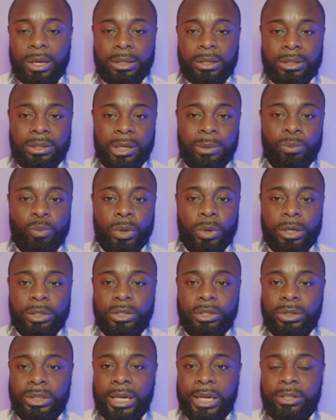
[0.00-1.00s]
somewhere
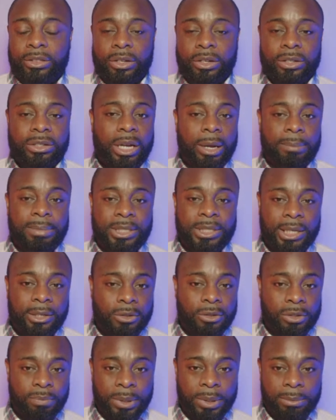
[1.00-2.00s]
to take their top
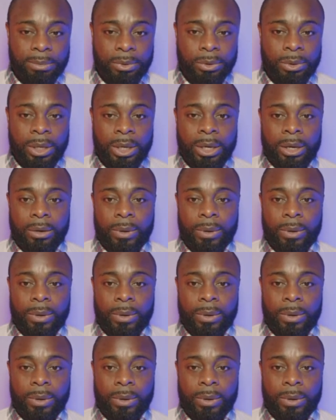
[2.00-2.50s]
salespeople.